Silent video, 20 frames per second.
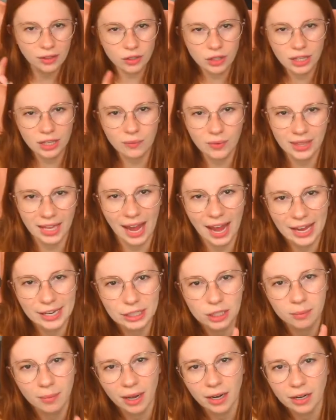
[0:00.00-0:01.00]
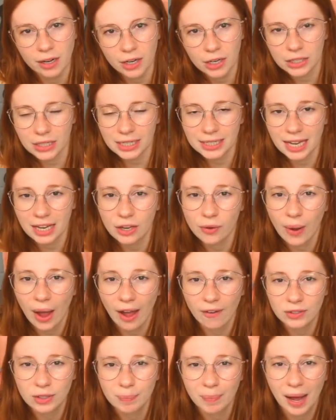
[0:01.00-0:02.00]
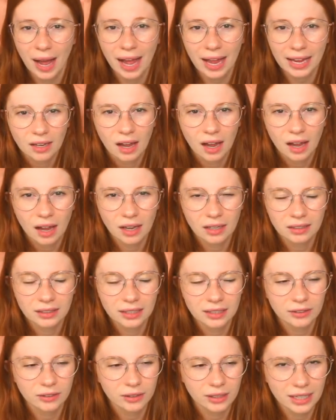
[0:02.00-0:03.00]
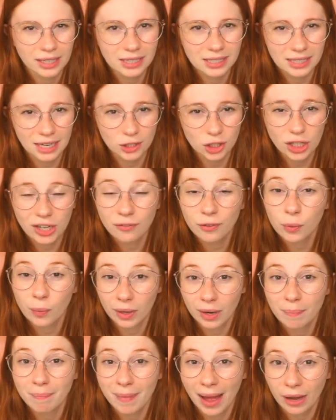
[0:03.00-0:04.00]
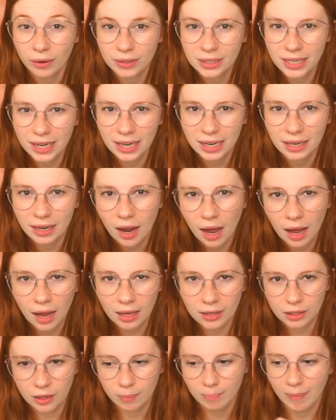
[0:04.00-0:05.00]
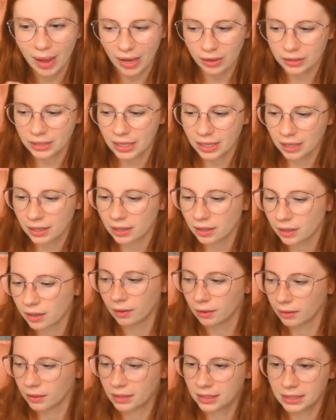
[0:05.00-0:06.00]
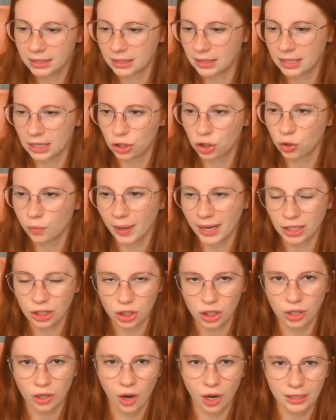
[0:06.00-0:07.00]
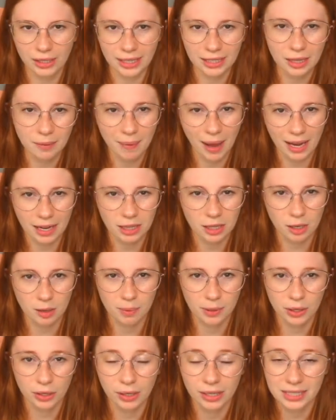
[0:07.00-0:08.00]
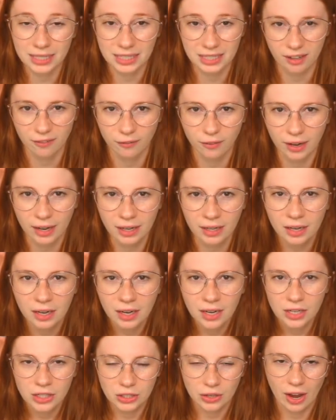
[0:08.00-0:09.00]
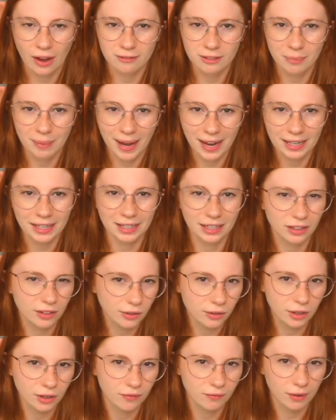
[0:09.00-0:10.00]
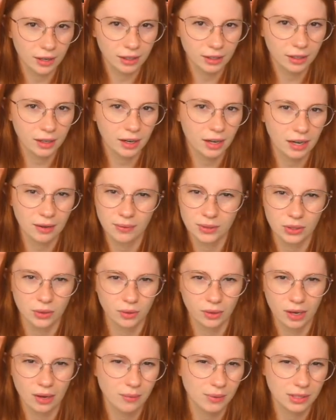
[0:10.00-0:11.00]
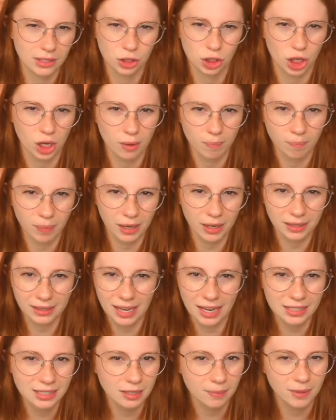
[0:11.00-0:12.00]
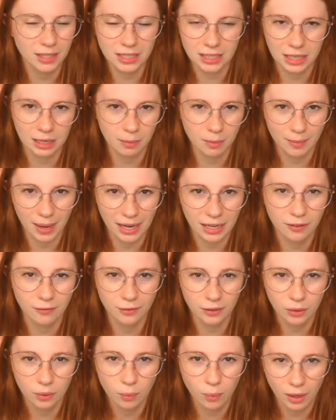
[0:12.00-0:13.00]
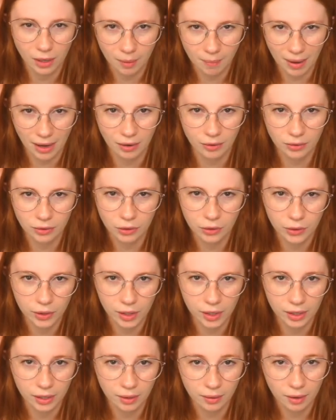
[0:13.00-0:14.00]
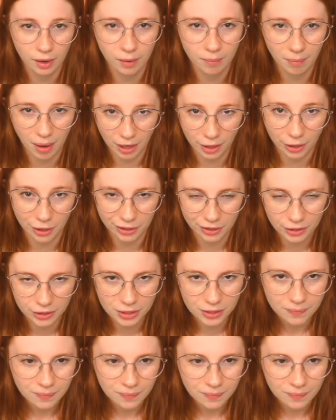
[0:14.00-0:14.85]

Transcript: thing with the Acer monitors is that you have to buy a little extension if you want to mount it. Their mounting situation on like the back of the computer is different, so you have to buy like a little converter. It was cheap, but that's something to keep in mind if you want to mount your monitors.